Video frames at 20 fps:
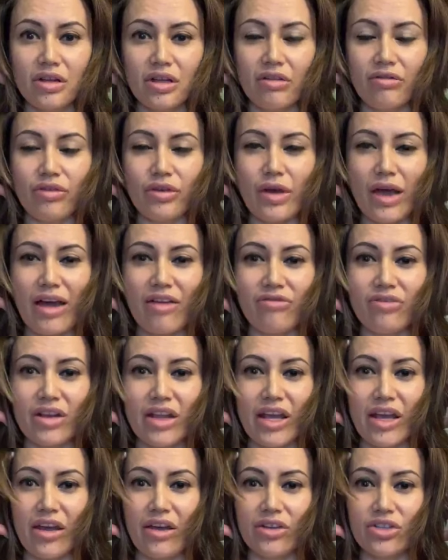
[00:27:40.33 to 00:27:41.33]
If you have
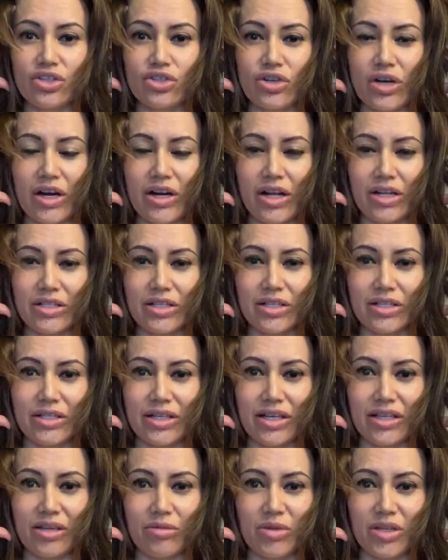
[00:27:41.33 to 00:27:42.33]
nails, try not to
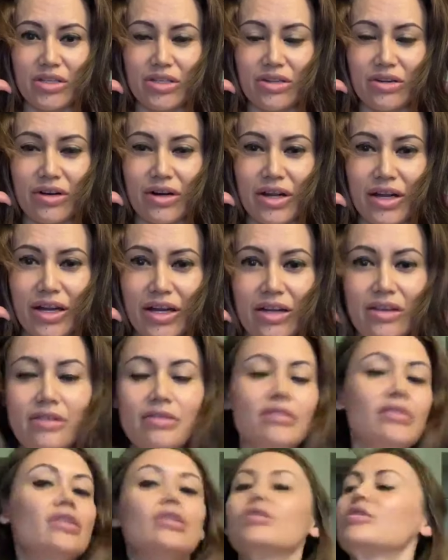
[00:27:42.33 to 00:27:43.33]
dig them into your head.
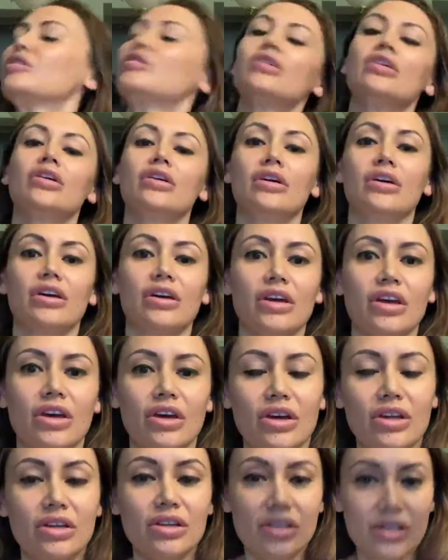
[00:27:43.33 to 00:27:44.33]

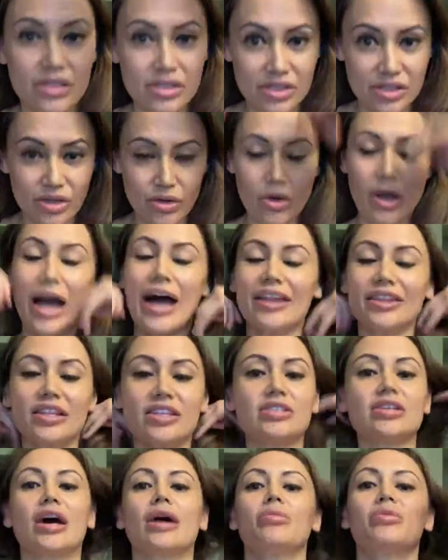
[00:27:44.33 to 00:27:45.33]
Good. So at
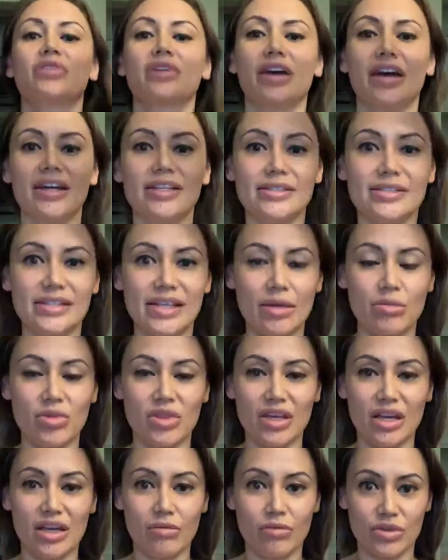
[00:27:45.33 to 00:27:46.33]
the top of the head, same
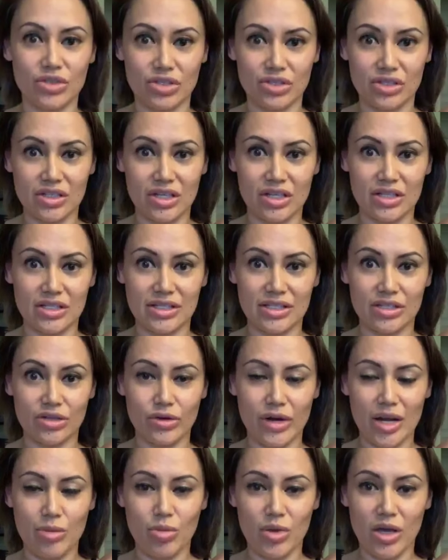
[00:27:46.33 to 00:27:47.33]
thing. We're just going to
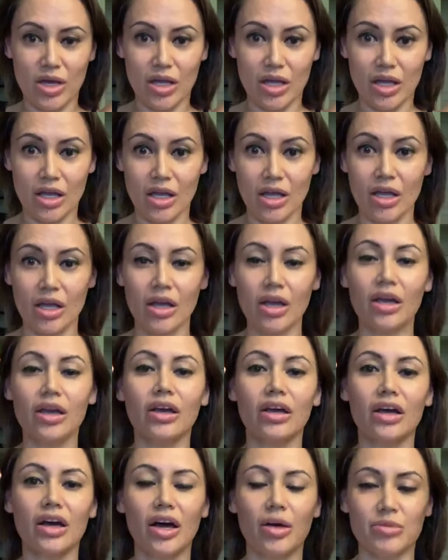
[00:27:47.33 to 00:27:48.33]
scrape it,
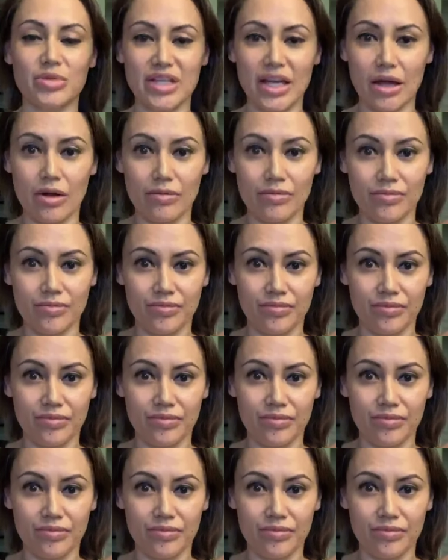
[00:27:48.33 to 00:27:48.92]
come down.